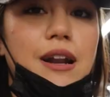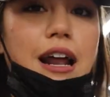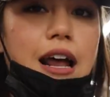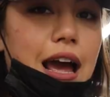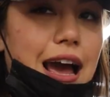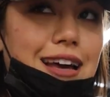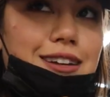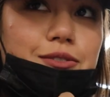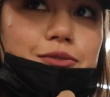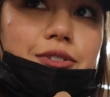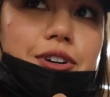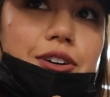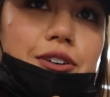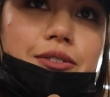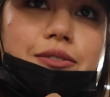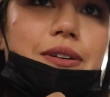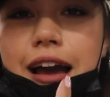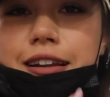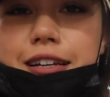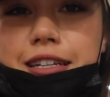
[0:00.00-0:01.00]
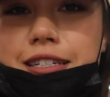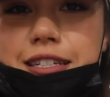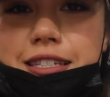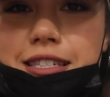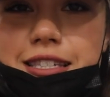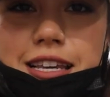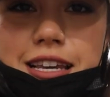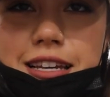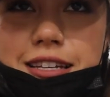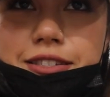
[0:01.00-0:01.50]
but I, I don't know. I need to
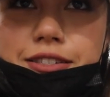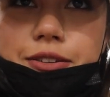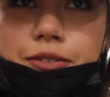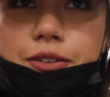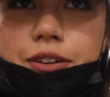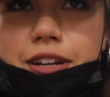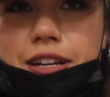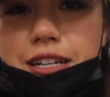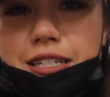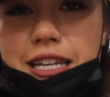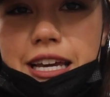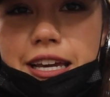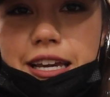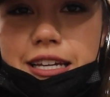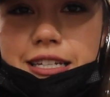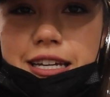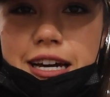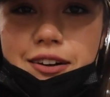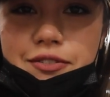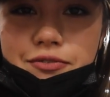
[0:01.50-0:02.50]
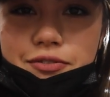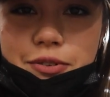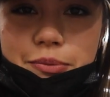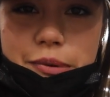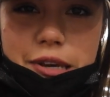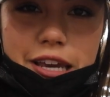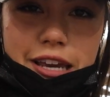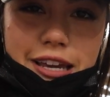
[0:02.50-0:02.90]
see it, so they're gonna take it down for me.